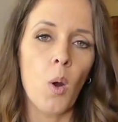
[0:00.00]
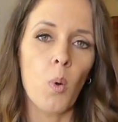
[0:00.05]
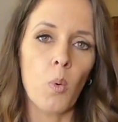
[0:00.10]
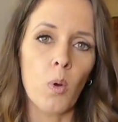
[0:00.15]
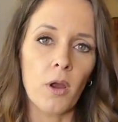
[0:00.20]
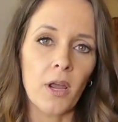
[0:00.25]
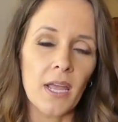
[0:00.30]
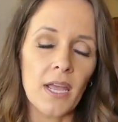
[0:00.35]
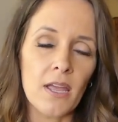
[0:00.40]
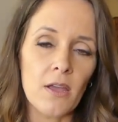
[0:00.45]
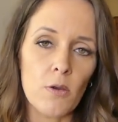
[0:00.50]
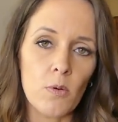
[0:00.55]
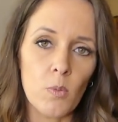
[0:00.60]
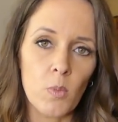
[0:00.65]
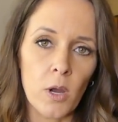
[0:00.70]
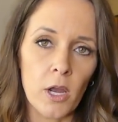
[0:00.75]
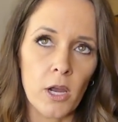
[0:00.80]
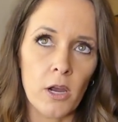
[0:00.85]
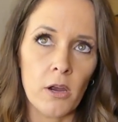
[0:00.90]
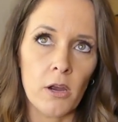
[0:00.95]
We're,
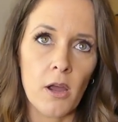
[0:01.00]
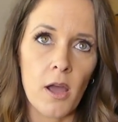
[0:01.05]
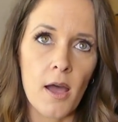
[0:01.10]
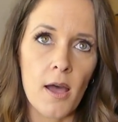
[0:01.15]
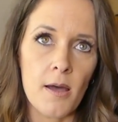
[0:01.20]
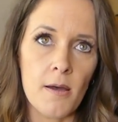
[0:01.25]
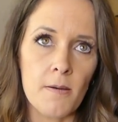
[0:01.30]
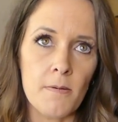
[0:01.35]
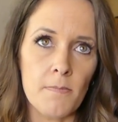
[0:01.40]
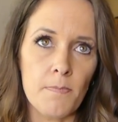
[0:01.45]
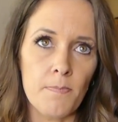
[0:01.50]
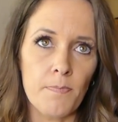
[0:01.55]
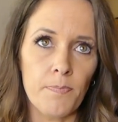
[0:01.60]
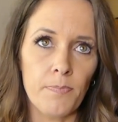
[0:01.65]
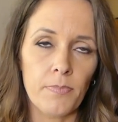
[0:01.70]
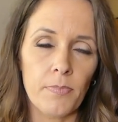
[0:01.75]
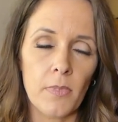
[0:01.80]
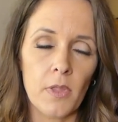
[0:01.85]
we're, um,